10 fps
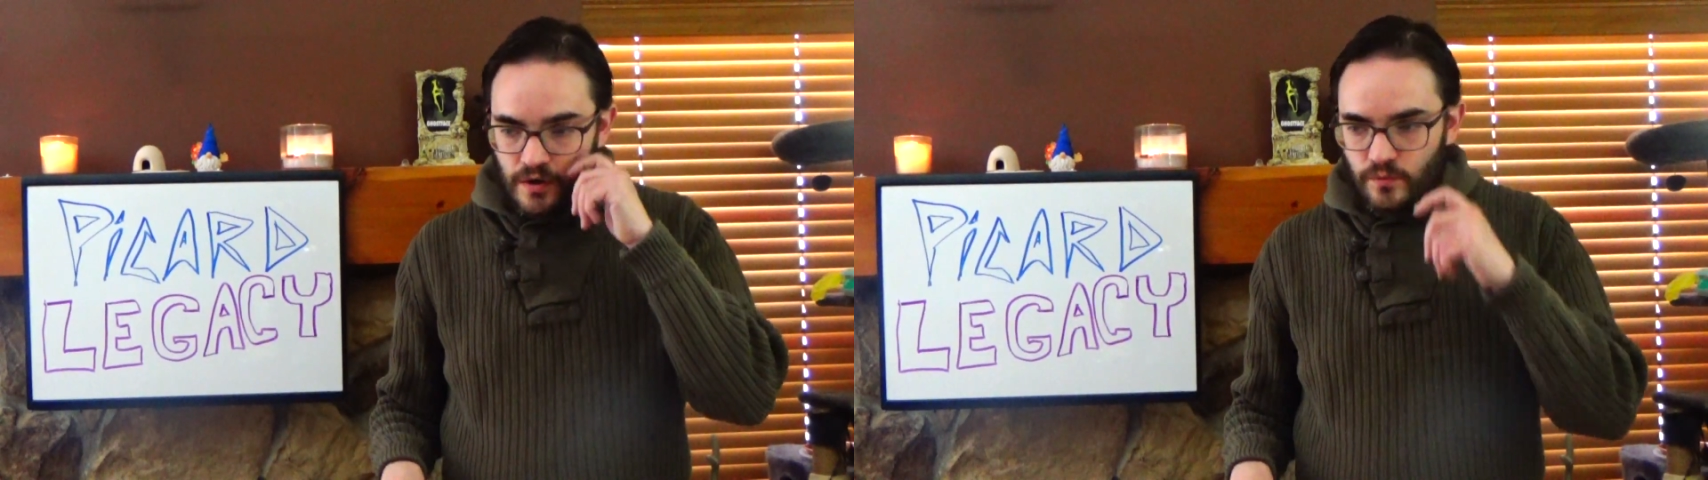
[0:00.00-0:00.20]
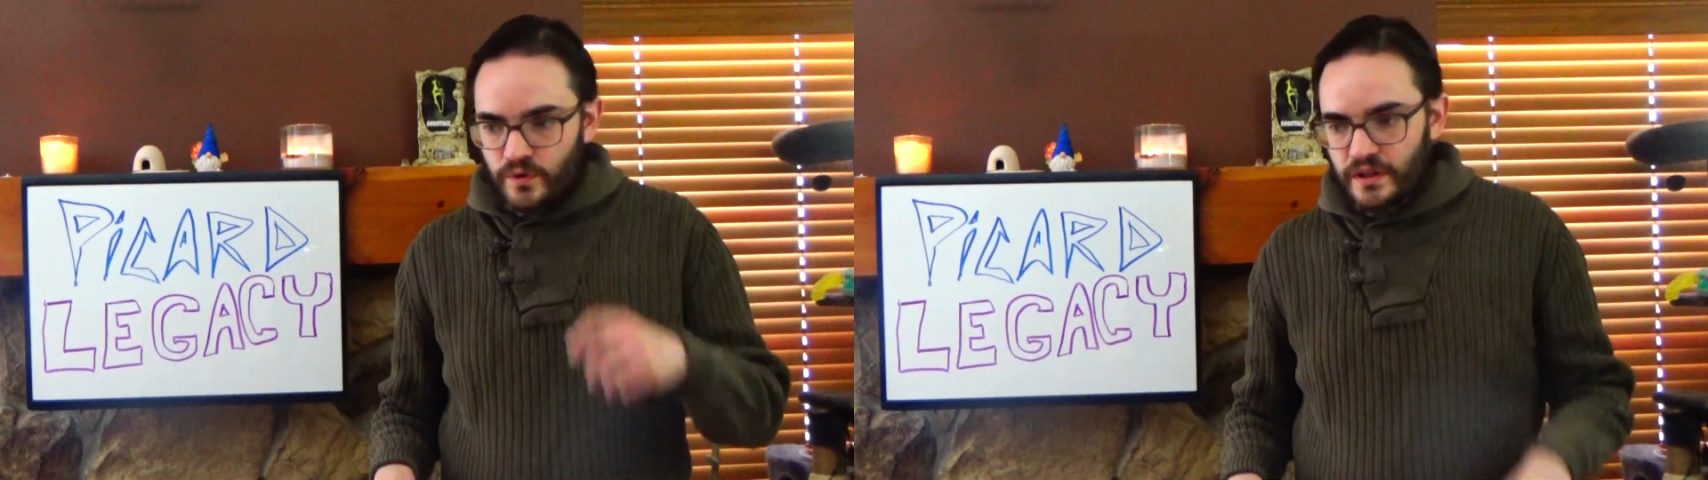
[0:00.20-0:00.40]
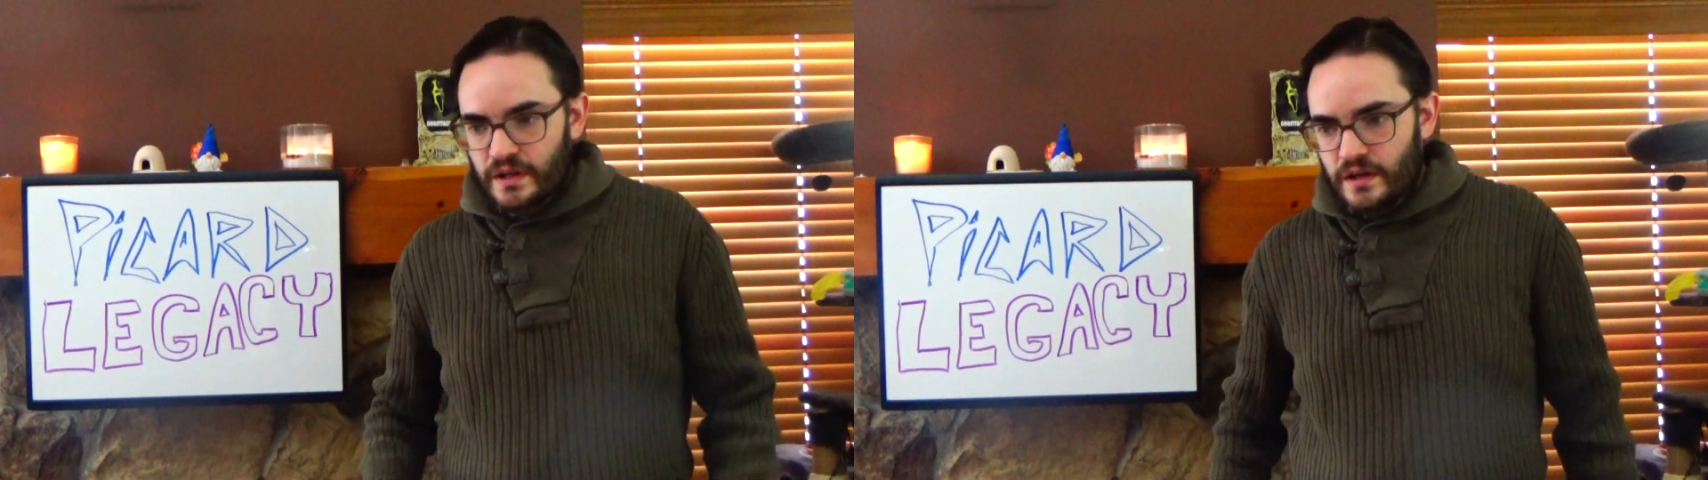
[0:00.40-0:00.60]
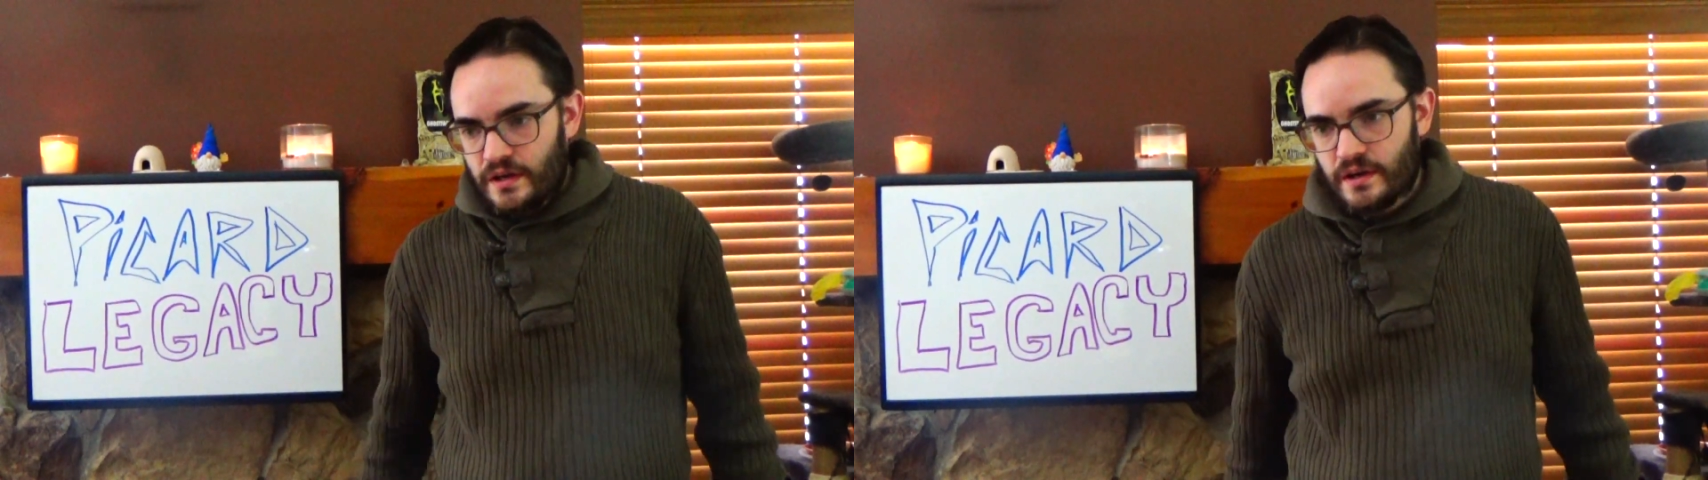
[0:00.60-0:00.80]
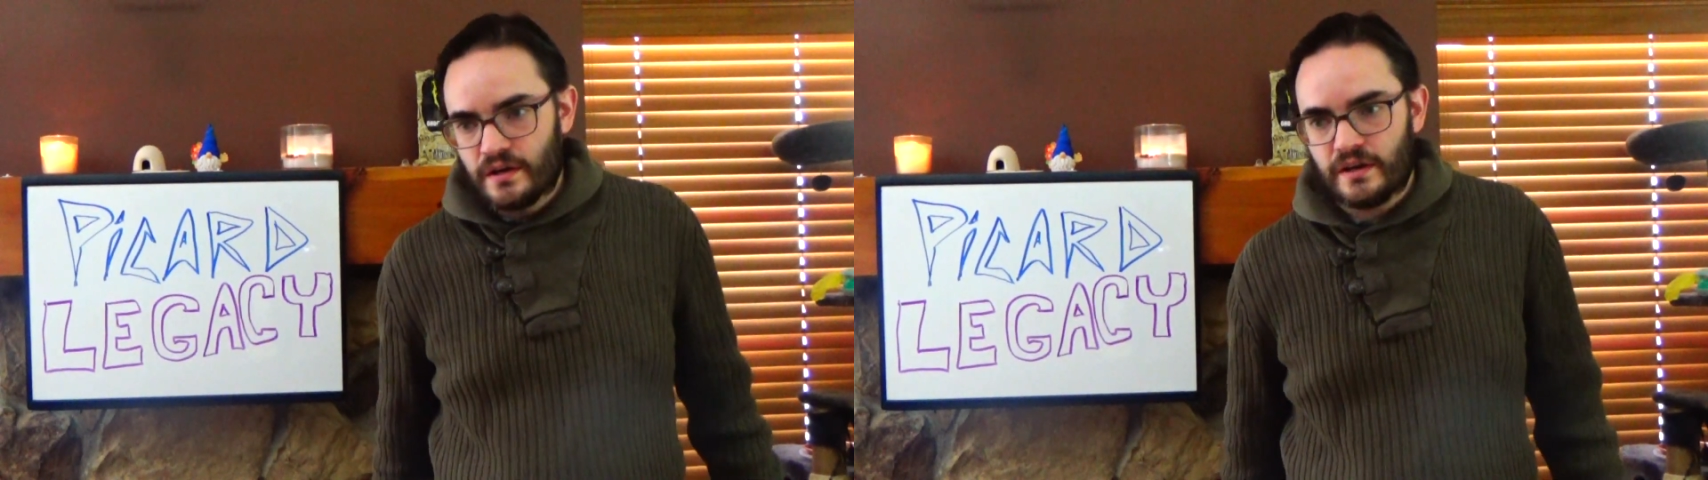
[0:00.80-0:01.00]

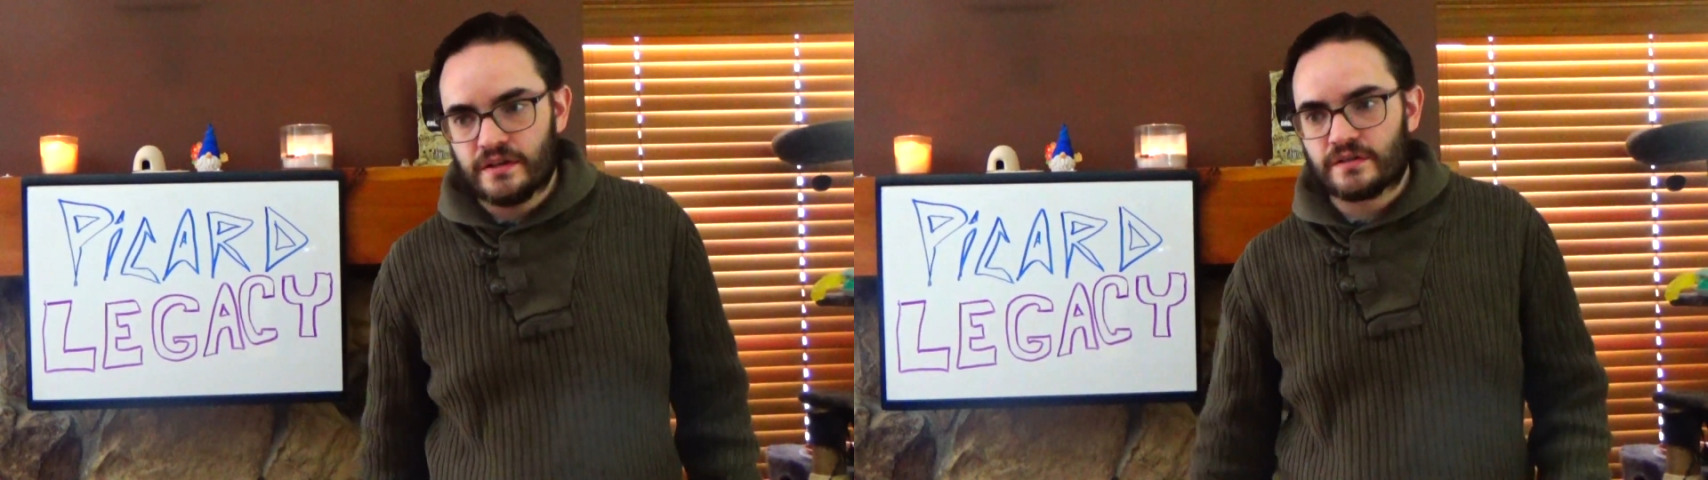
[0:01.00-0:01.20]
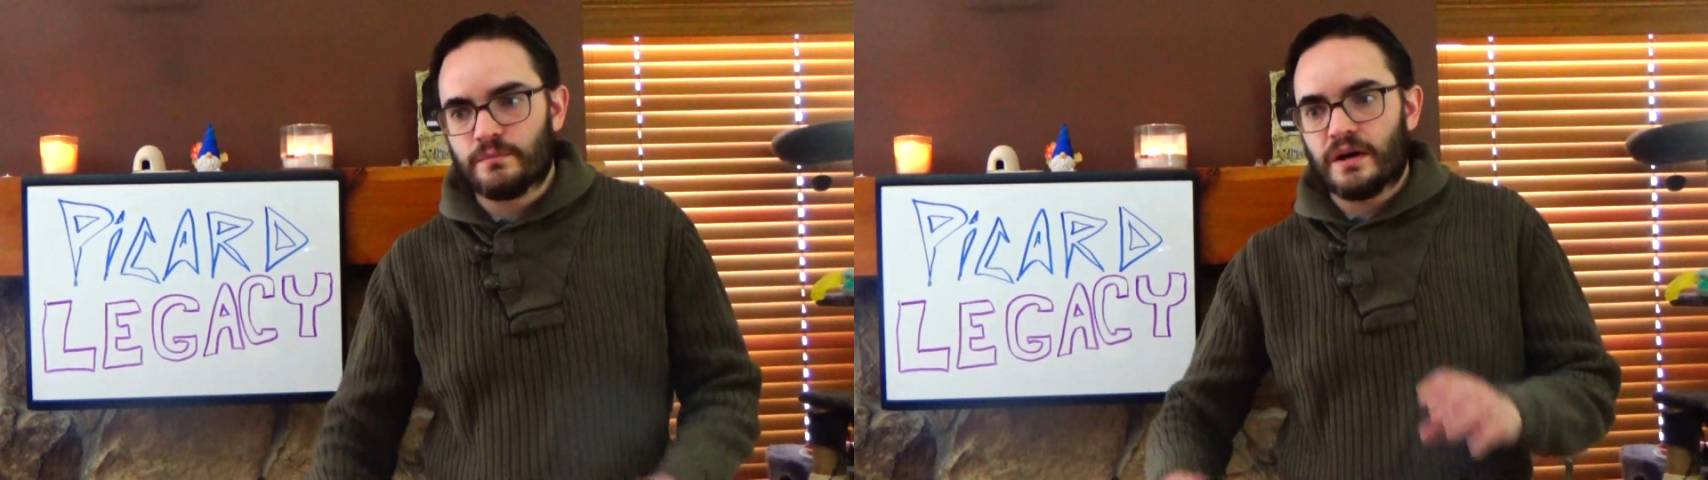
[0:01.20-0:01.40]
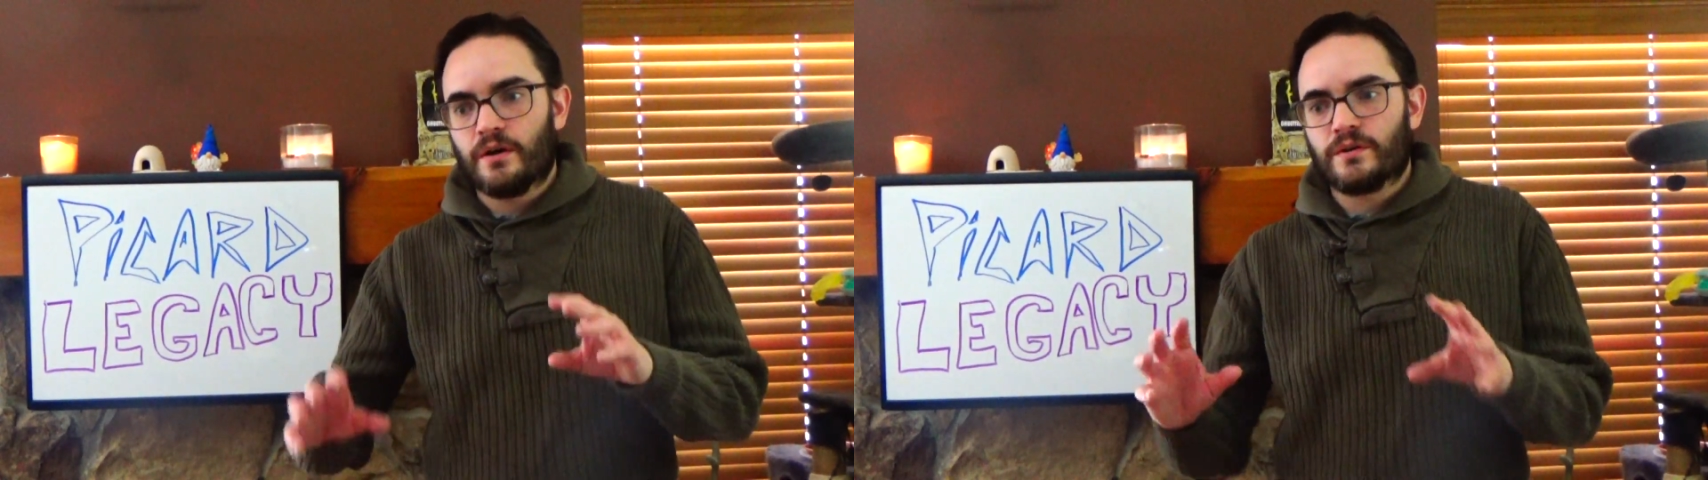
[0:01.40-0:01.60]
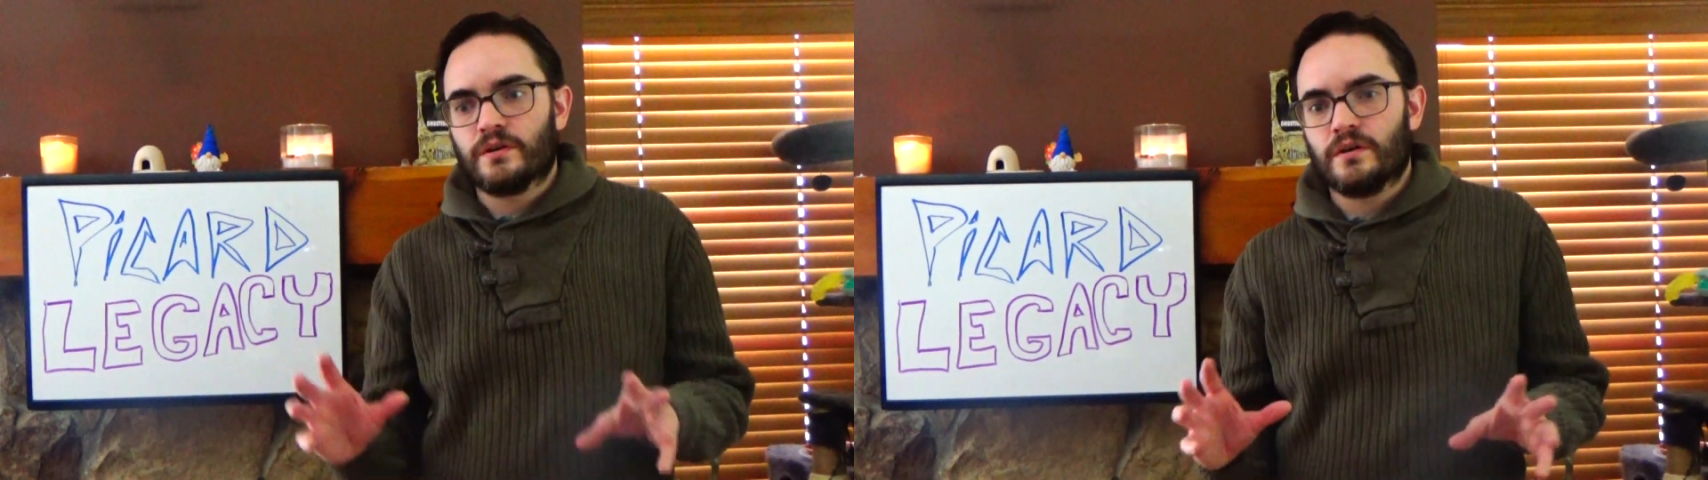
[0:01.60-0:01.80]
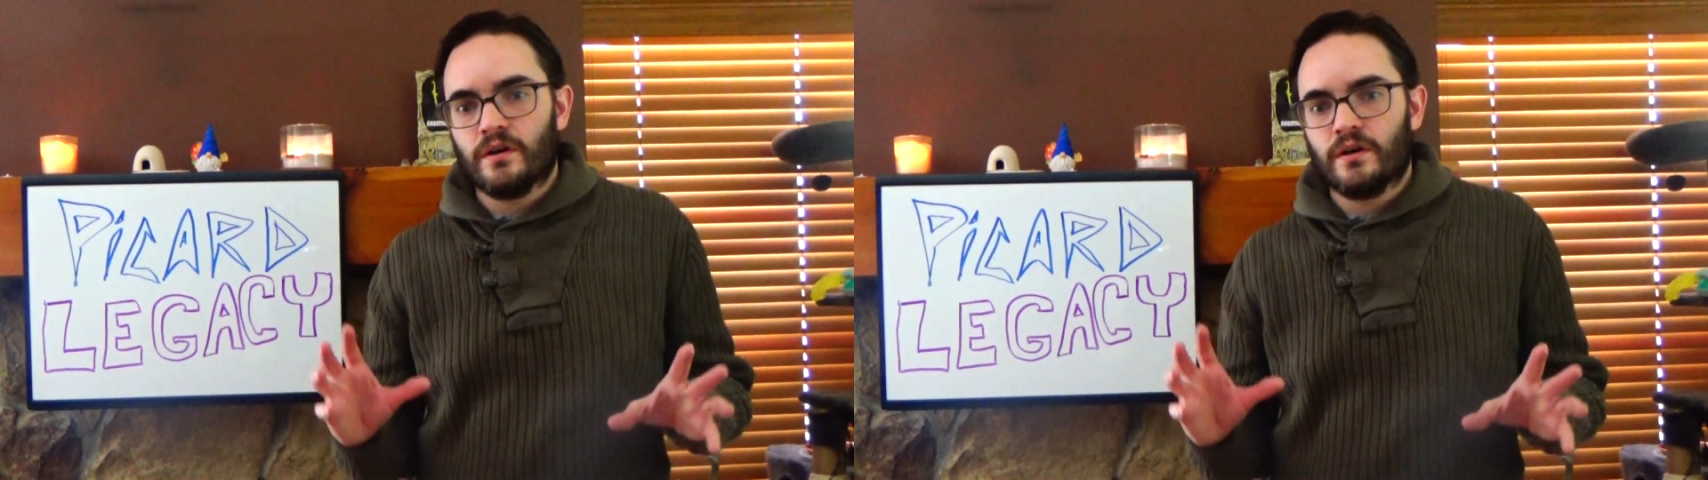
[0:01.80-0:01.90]
really is about